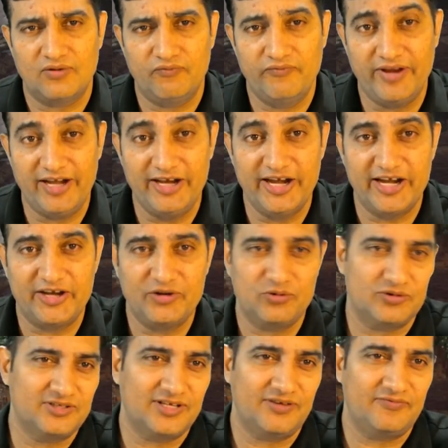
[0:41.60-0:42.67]
validate
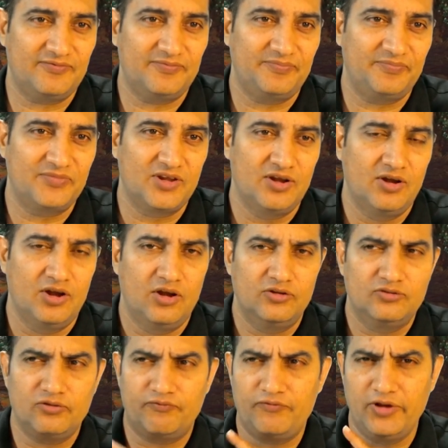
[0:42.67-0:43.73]
yourself.
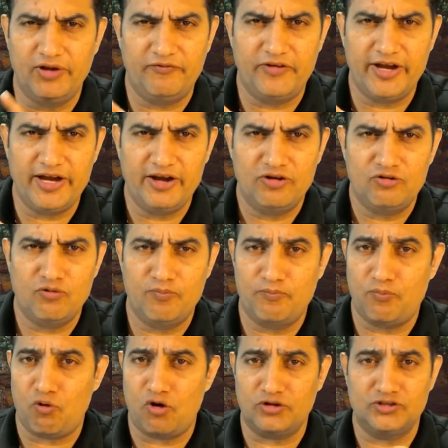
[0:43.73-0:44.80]
So feel free to
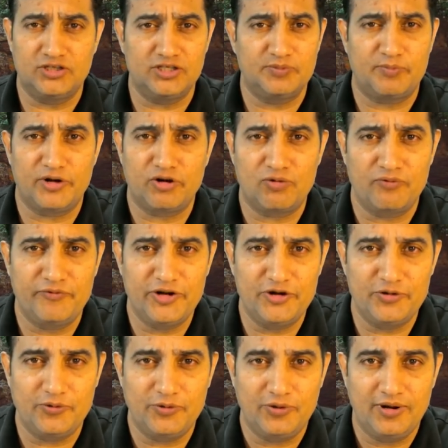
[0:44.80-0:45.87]
pause this particular
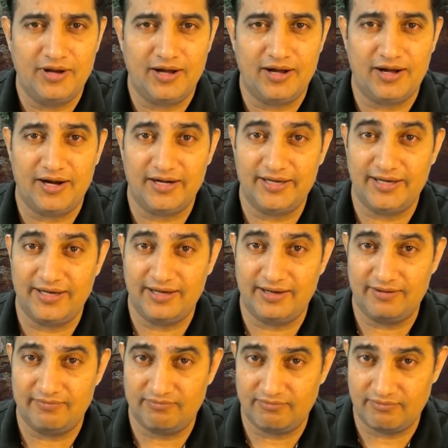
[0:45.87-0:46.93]
video,
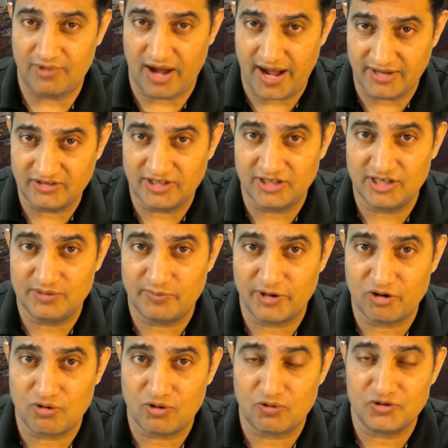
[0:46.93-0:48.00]
answer this
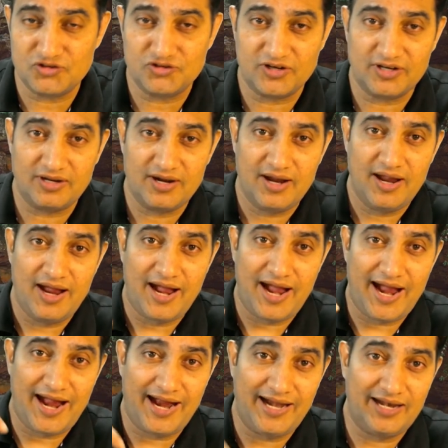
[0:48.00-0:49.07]
particular question
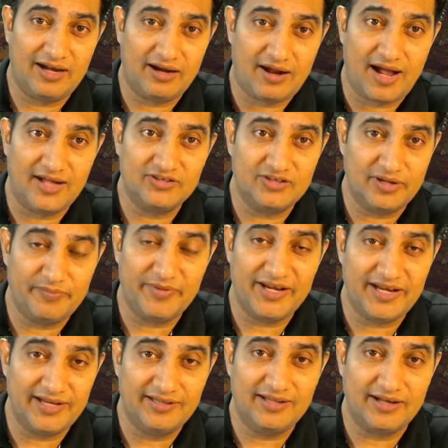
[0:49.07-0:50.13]
and answer me
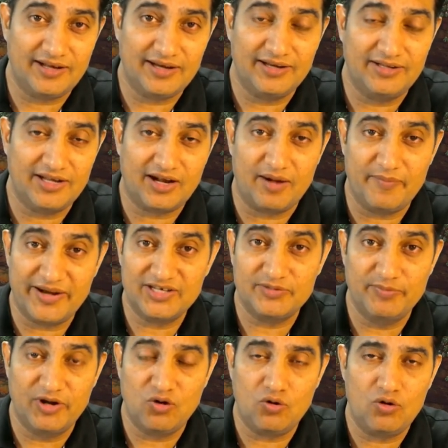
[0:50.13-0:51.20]
in the comments
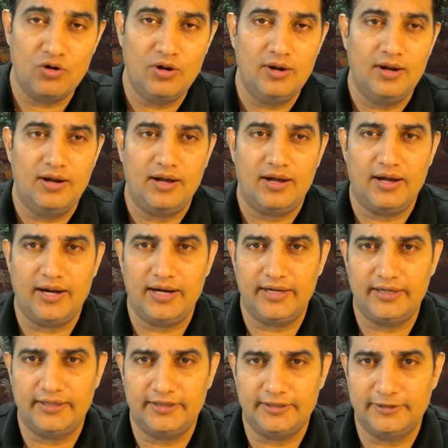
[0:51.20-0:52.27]
below.
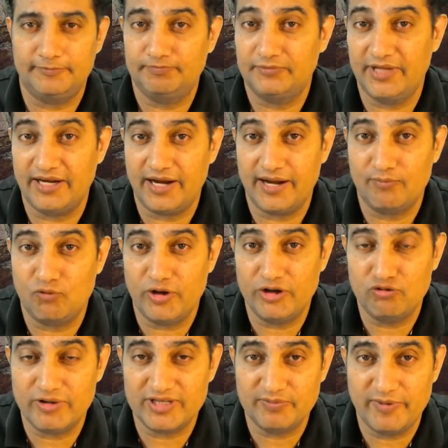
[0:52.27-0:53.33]
And then I am going
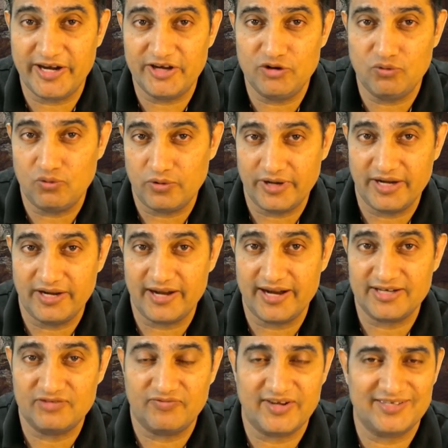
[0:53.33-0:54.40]
to explain you in
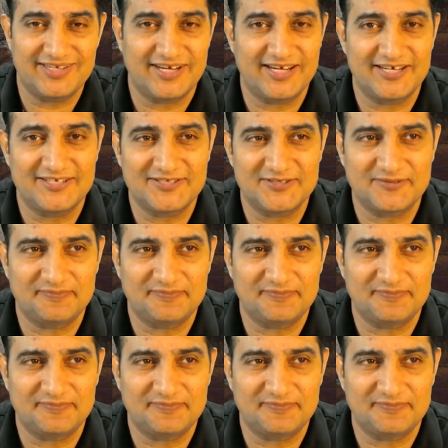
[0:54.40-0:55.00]
next 5 seconds.